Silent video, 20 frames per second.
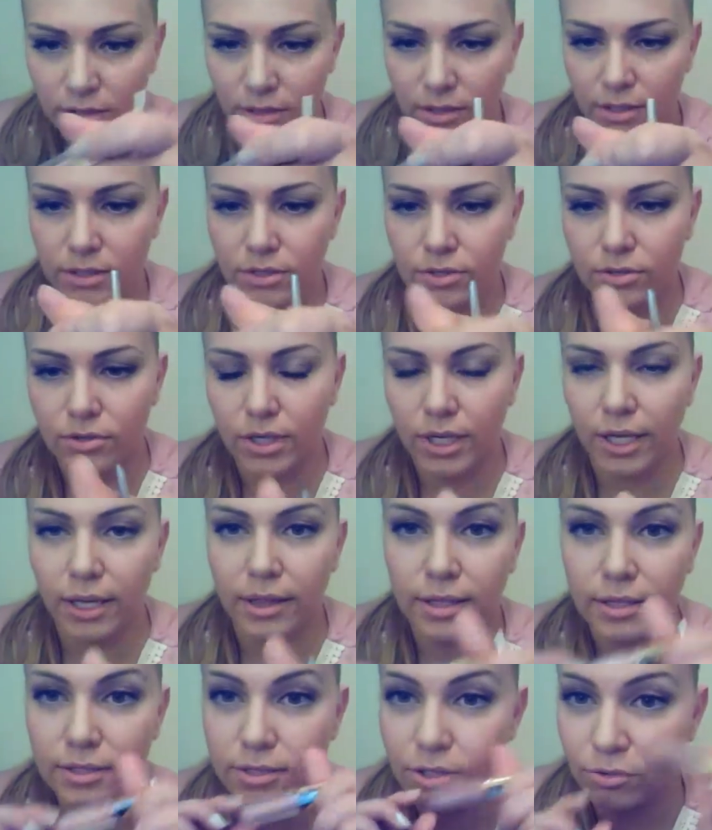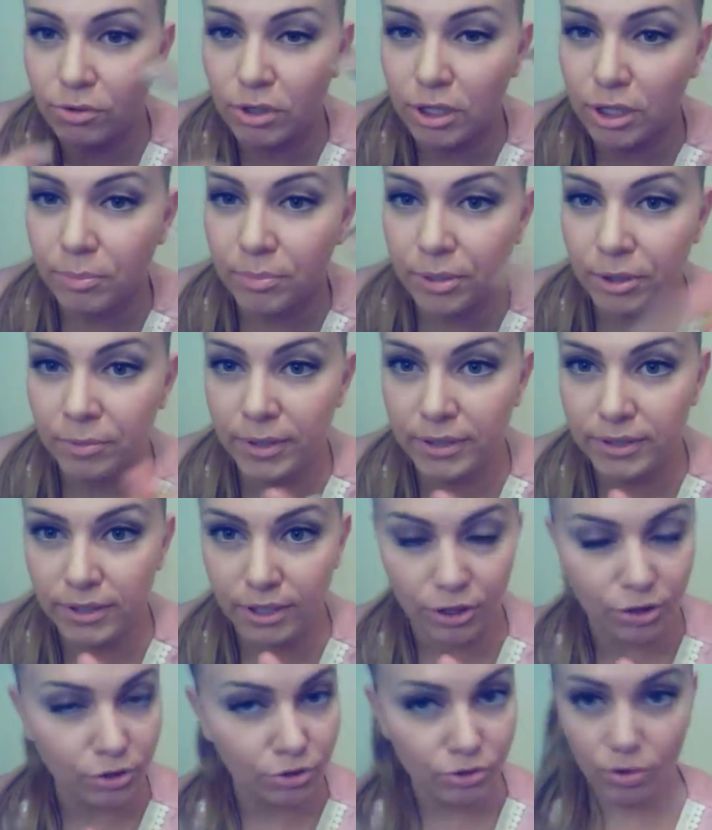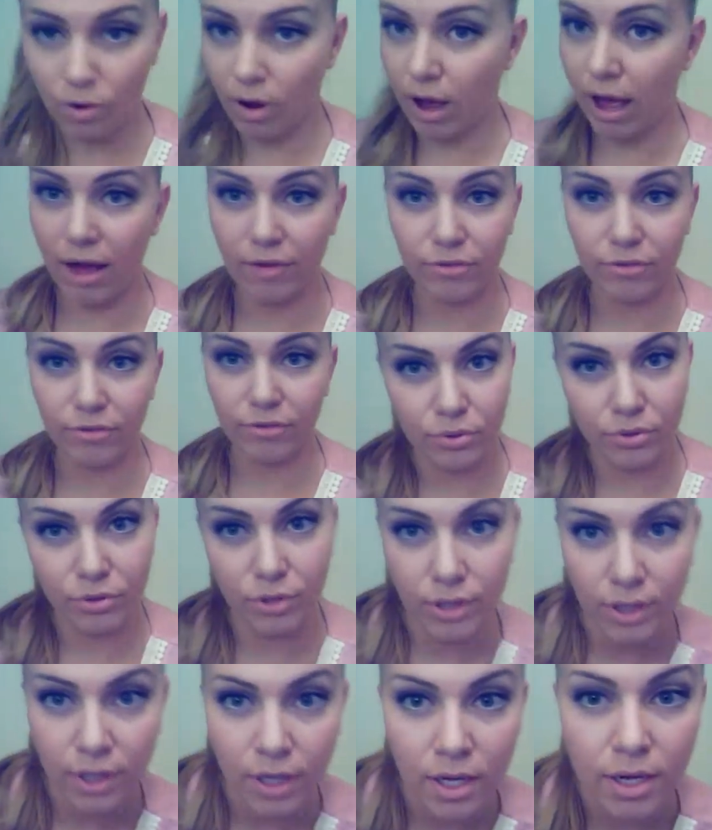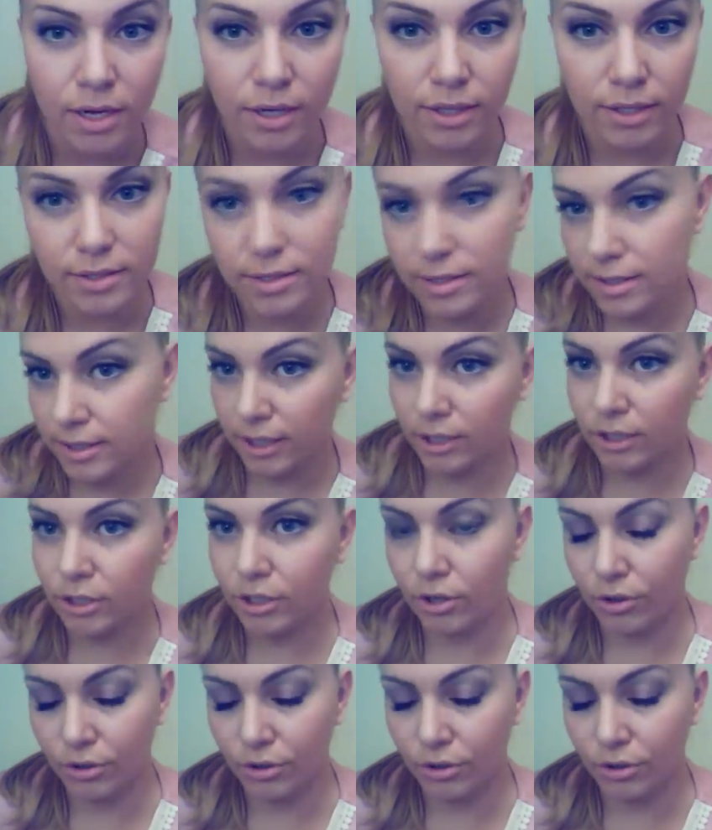That's right. These are really pigmented. You don't have to put concealer